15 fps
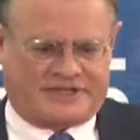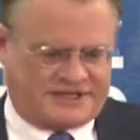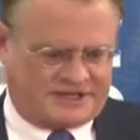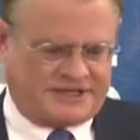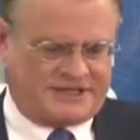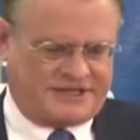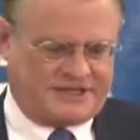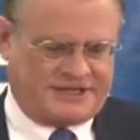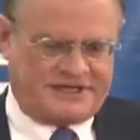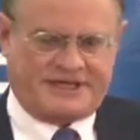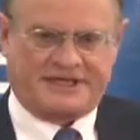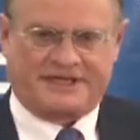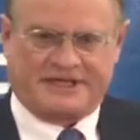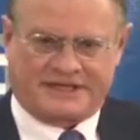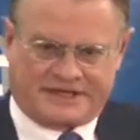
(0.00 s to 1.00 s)
and
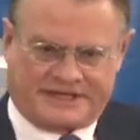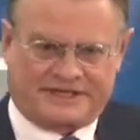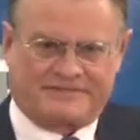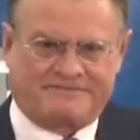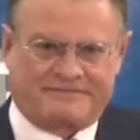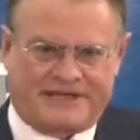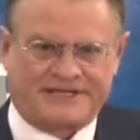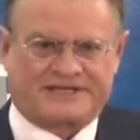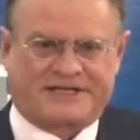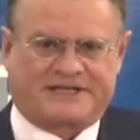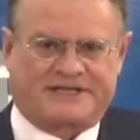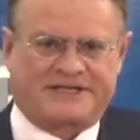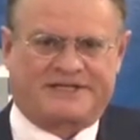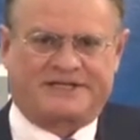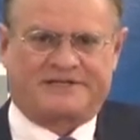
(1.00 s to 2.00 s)
that
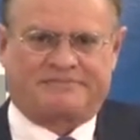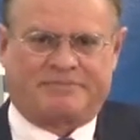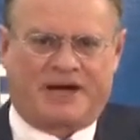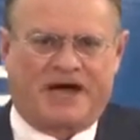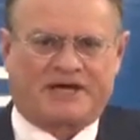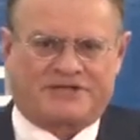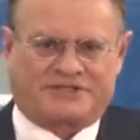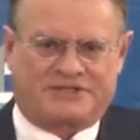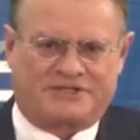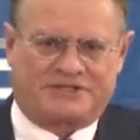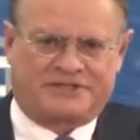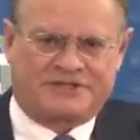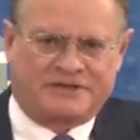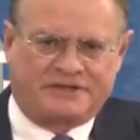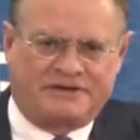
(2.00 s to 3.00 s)
basically these
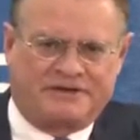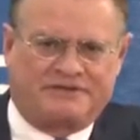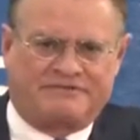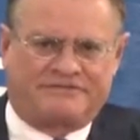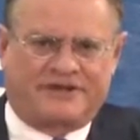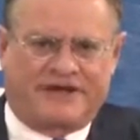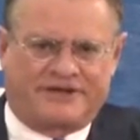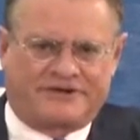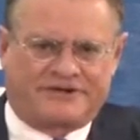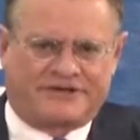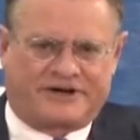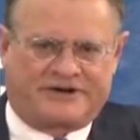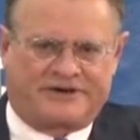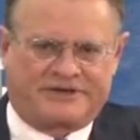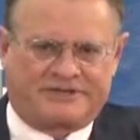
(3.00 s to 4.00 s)
boxes of
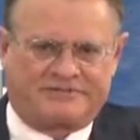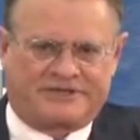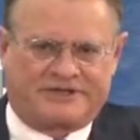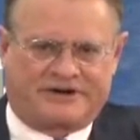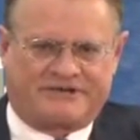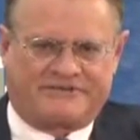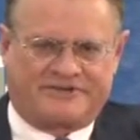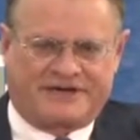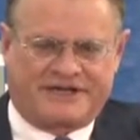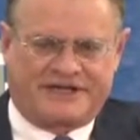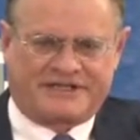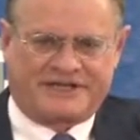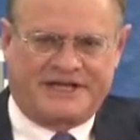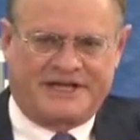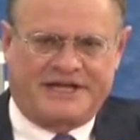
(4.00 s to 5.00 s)
counterterrorism, terror
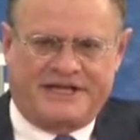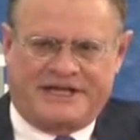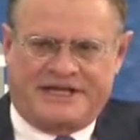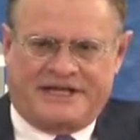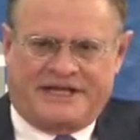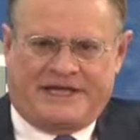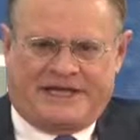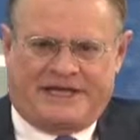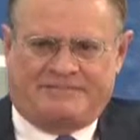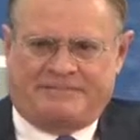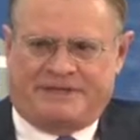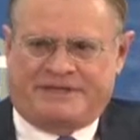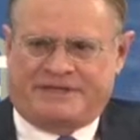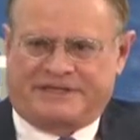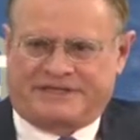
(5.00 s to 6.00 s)
finance had
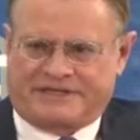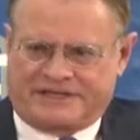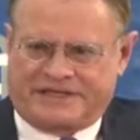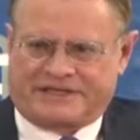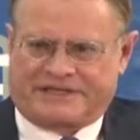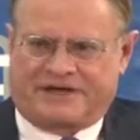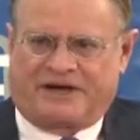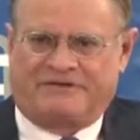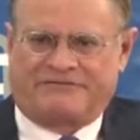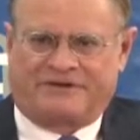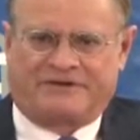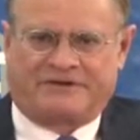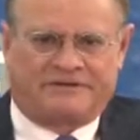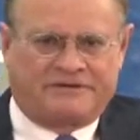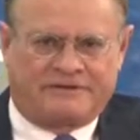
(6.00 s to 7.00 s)
been ticked off,
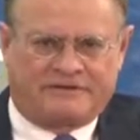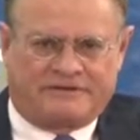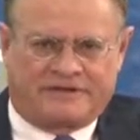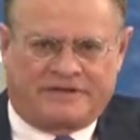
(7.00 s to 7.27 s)
and